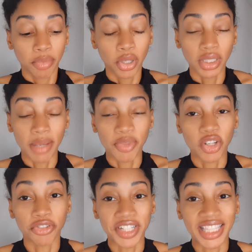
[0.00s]
pull up
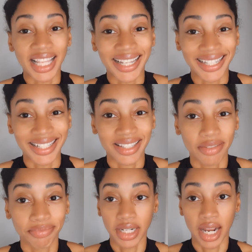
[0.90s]
the grid
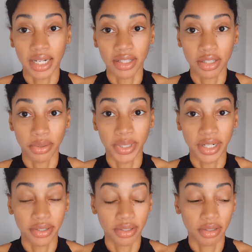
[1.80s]
lines, 9
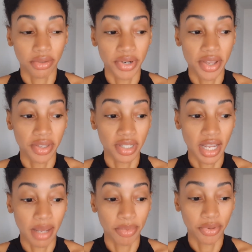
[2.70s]
squares, 3 on the
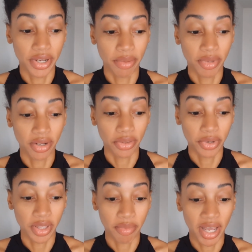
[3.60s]
top, 3 in the middle,
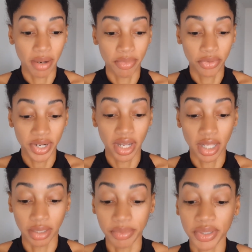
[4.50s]
3 on the bottom, 3
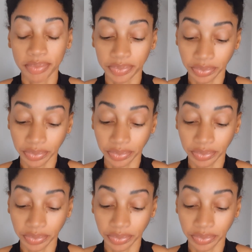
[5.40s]
columns.